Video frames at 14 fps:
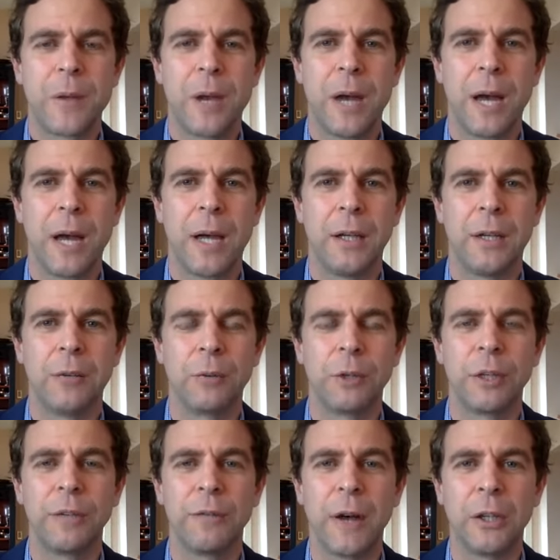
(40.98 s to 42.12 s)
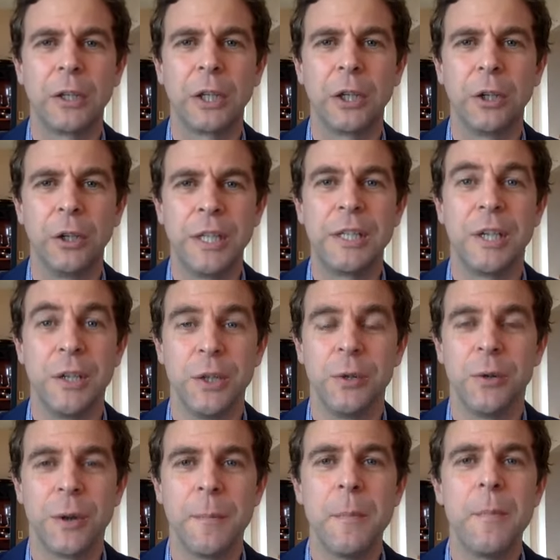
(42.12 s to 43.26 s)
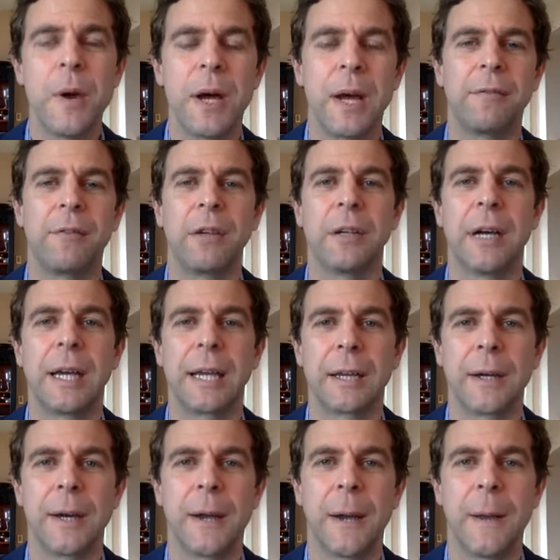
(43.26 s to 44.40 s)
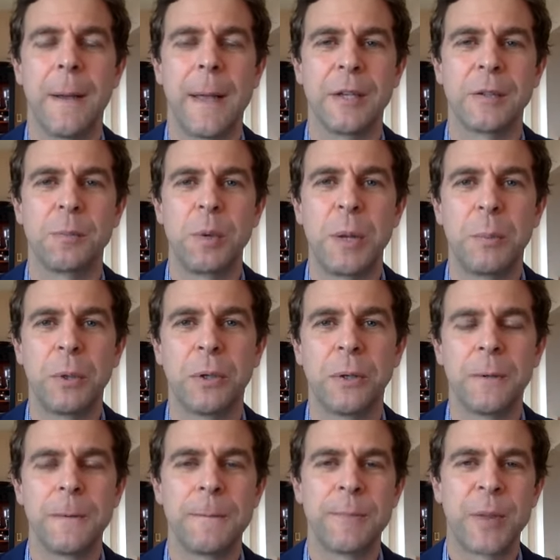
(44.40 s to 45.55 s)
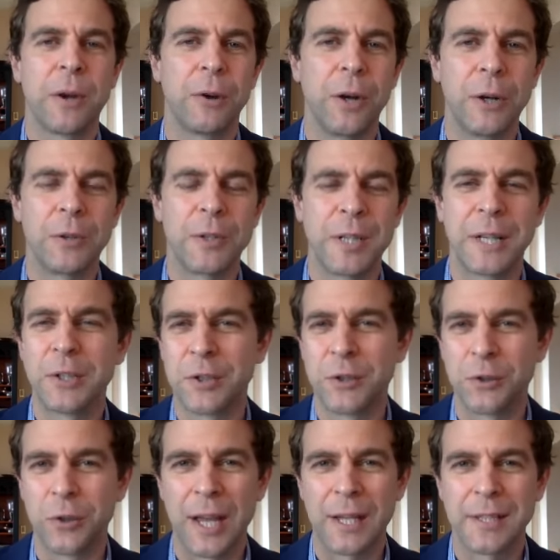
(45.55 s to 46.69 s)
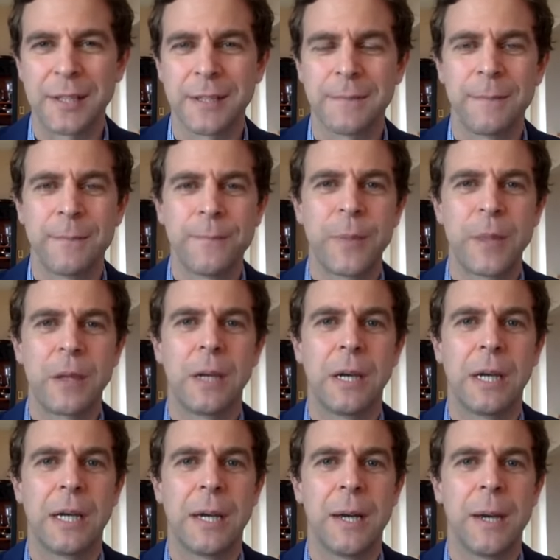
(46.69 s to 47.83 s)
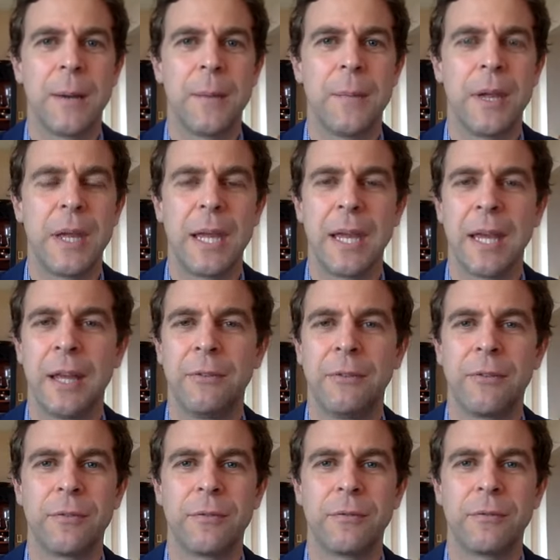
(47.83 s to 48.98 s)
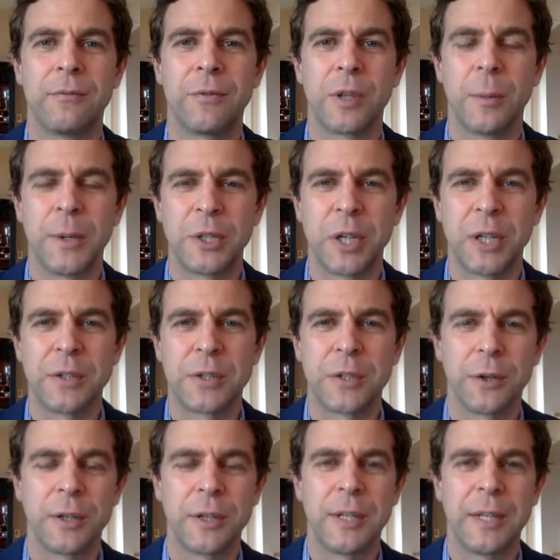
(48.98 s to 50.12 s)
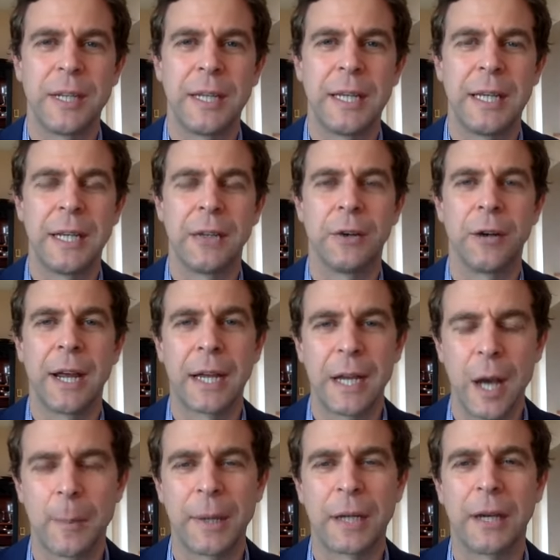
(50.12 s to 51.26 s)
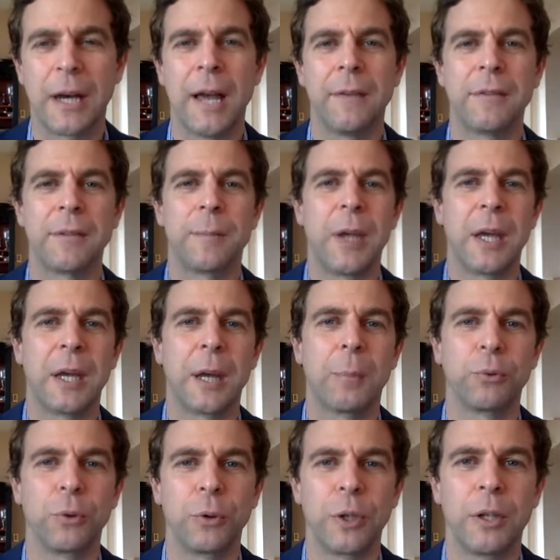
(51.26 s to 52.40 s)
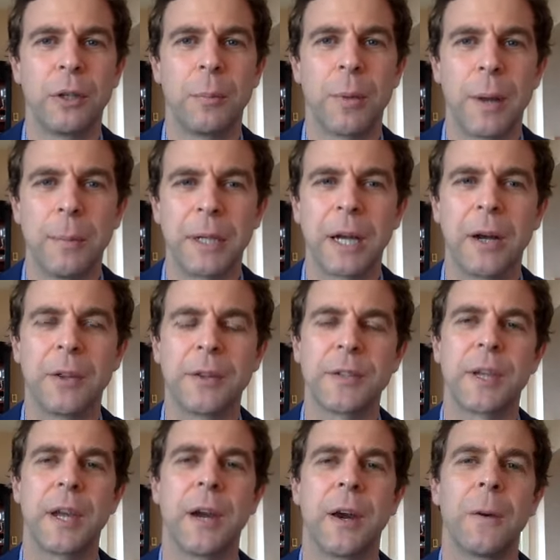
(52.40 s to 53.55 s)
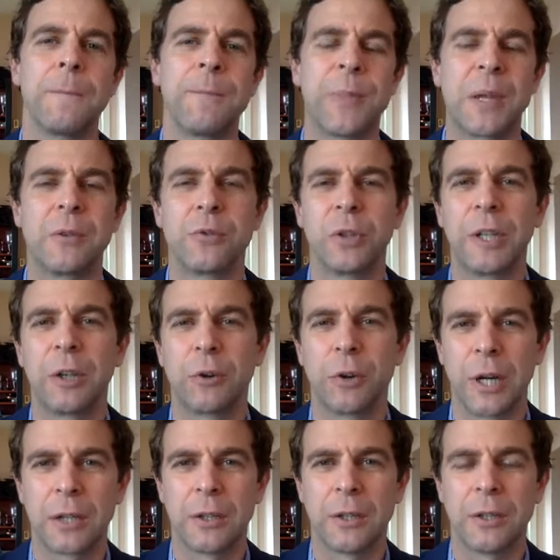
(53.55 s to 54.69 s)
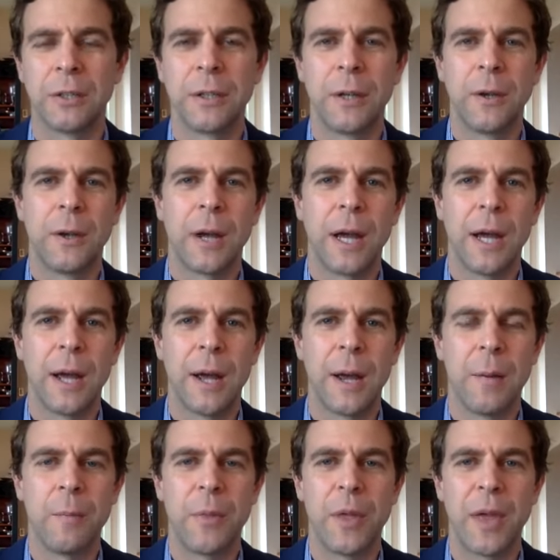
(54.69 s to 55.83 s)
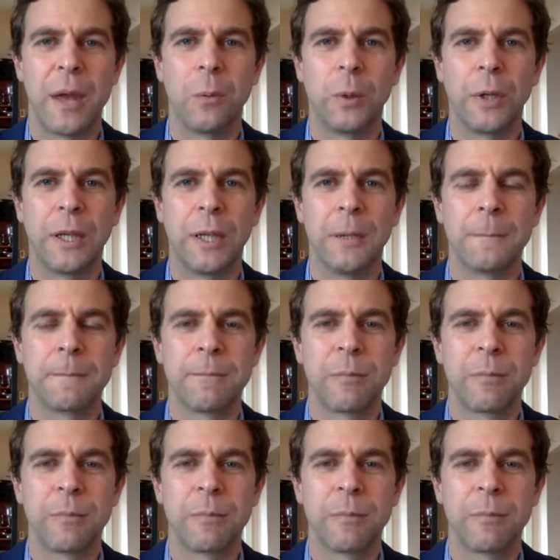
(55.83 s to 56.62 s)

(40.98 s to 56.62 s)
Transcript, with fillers: uh, it really felt good to do them. I feel like uh, as people are under such stress um, and so much uncertainty in their economic lives getting uprooted, the public health scare, it's really critical um, that we